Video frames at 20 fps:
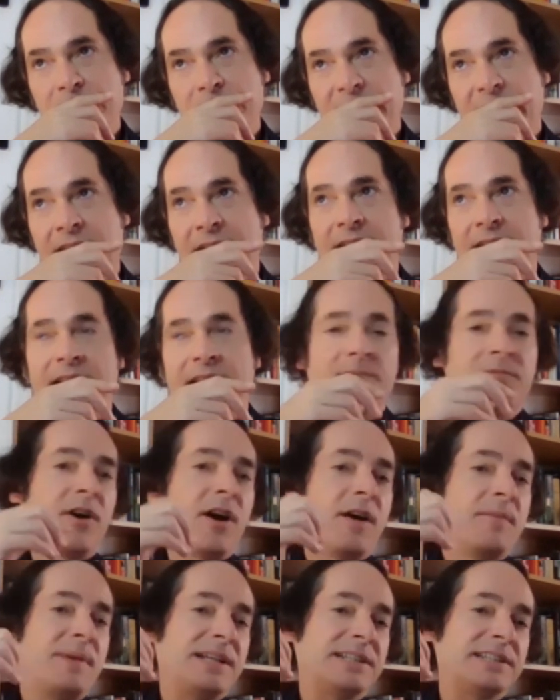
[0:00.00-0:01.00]

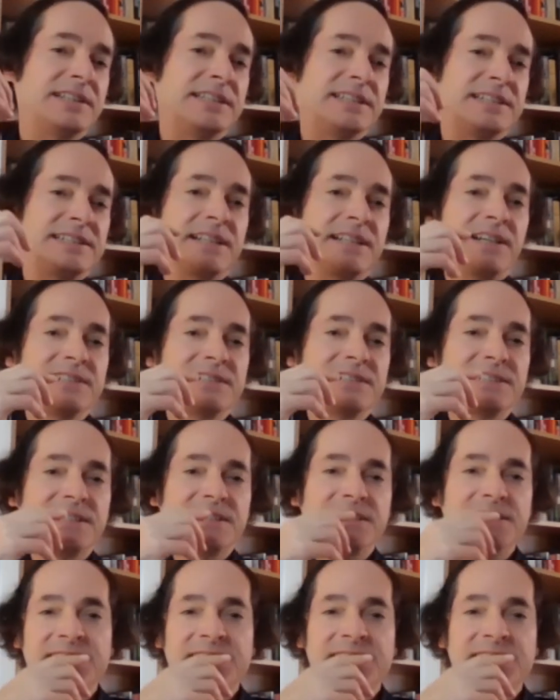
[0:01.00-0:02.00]
environmental
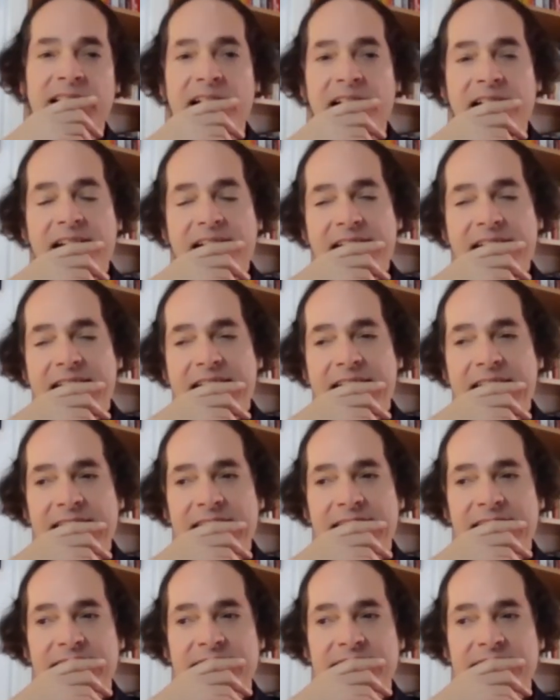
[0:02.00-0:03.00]
disasters.
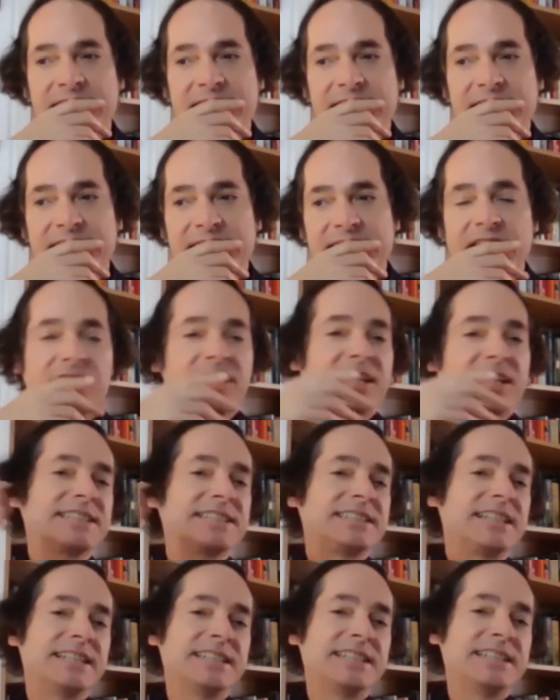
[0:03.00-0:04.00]
And
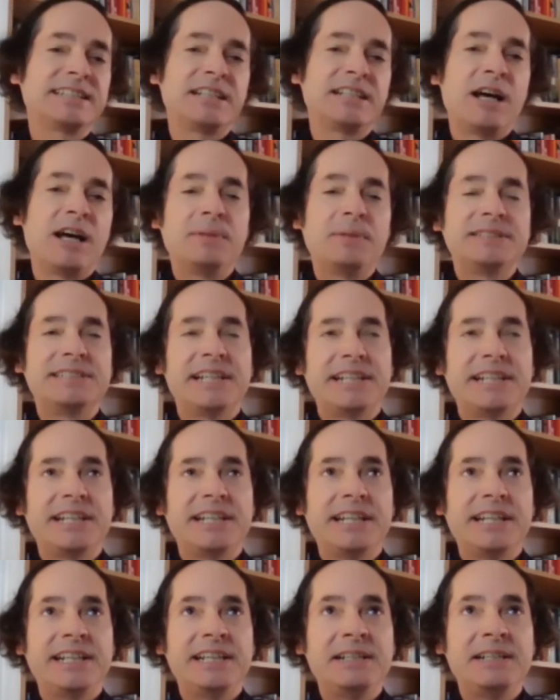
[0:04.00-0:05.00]
Kyrgyzstan isn't a
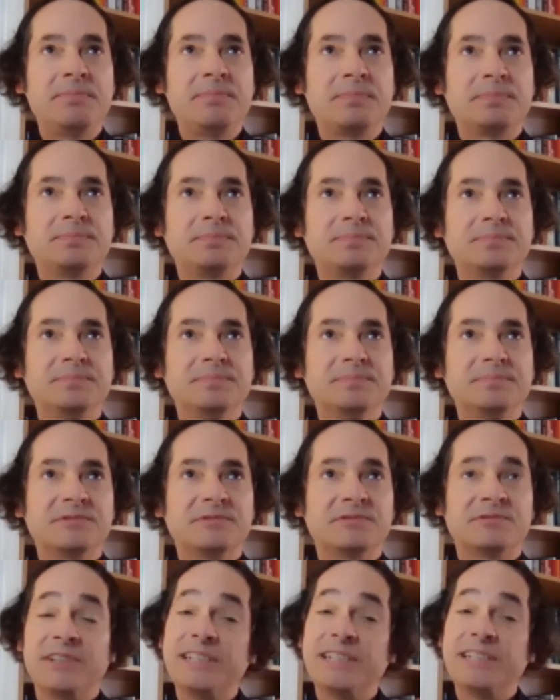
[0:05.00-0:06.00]
particularly
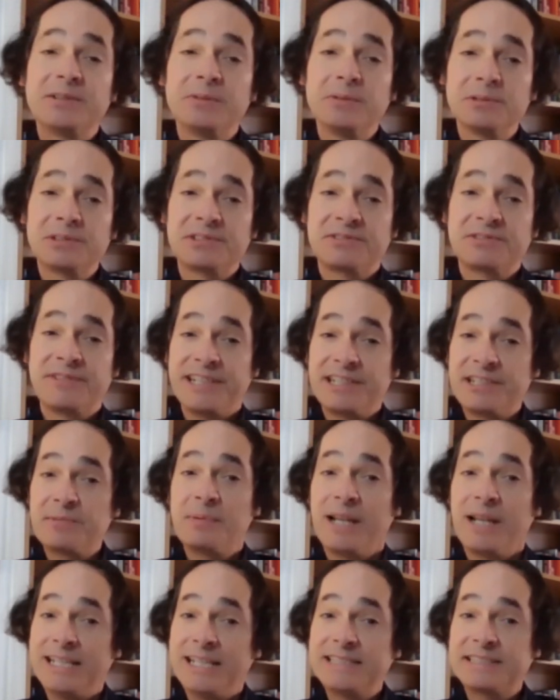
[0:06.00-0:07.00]
resource-rich
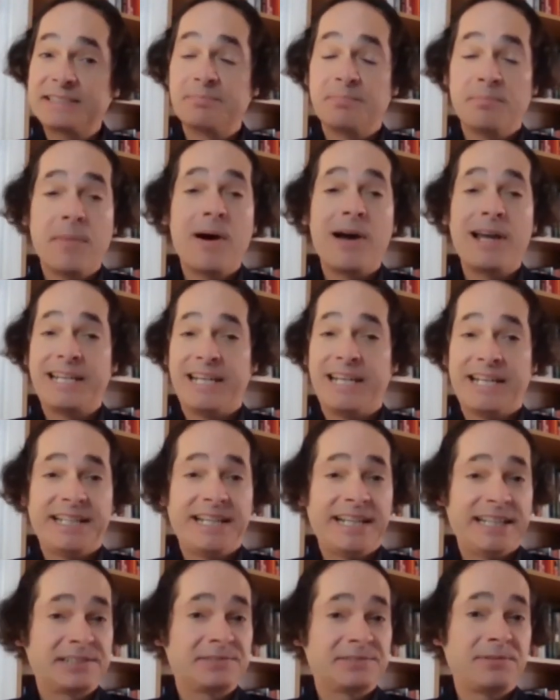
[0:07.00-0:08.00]
place. Mining
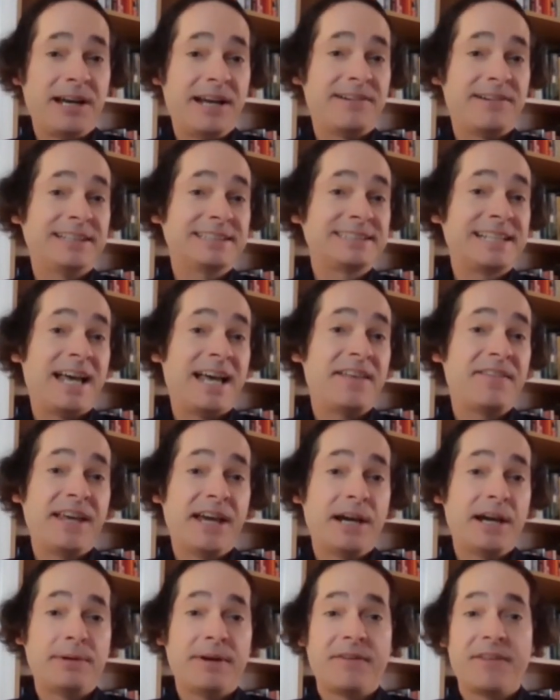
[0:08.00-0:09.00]
is where it's at
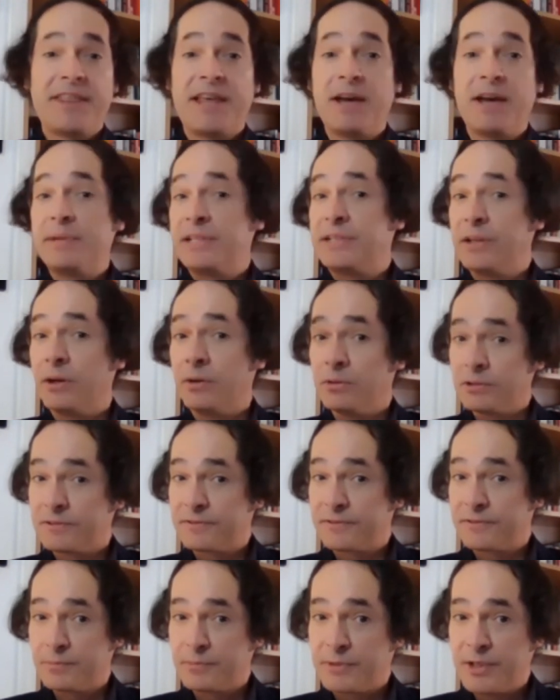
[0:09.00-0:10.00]
there, whether that be
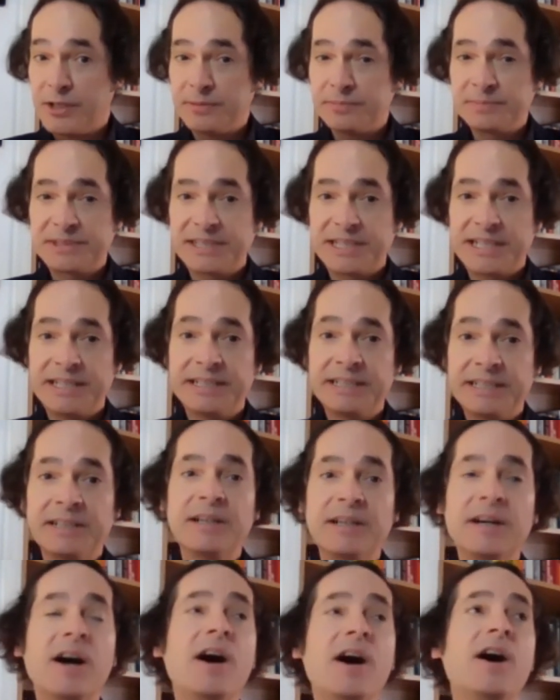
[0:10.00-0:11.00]
gold from Kumta
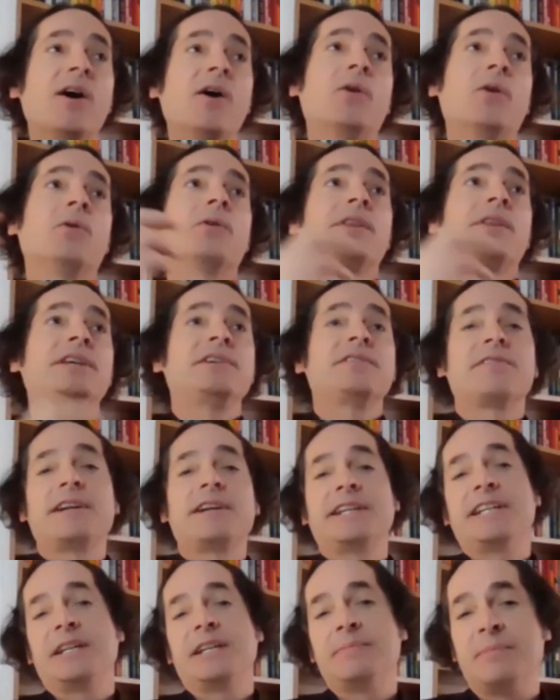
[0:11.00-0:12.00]
or the
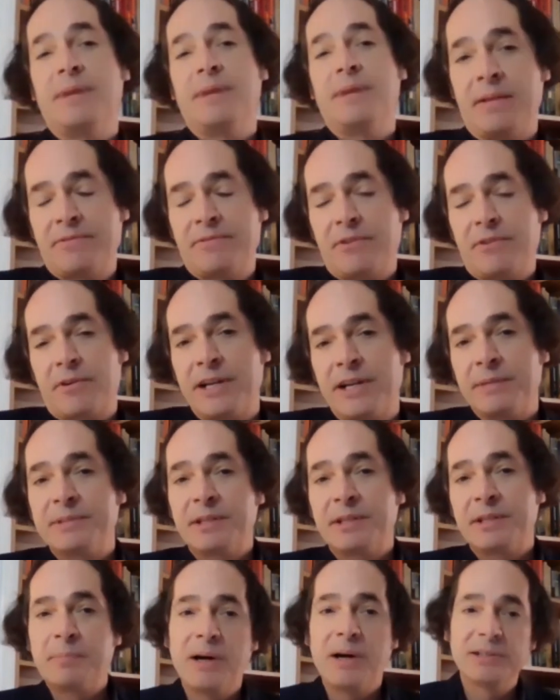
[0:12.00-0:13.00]
uranium and thorium
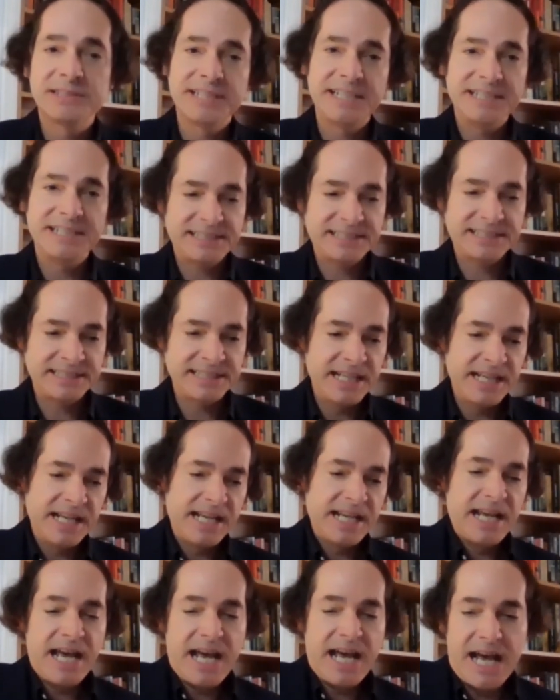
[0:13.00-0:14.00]
deposits.
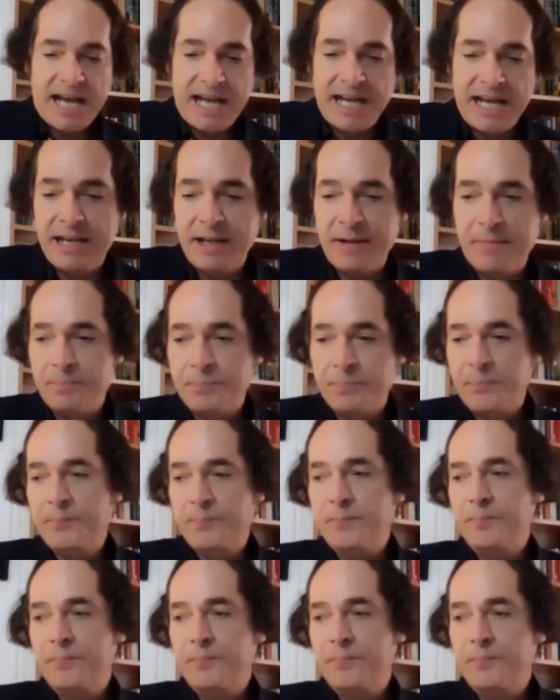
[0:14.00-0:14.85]
And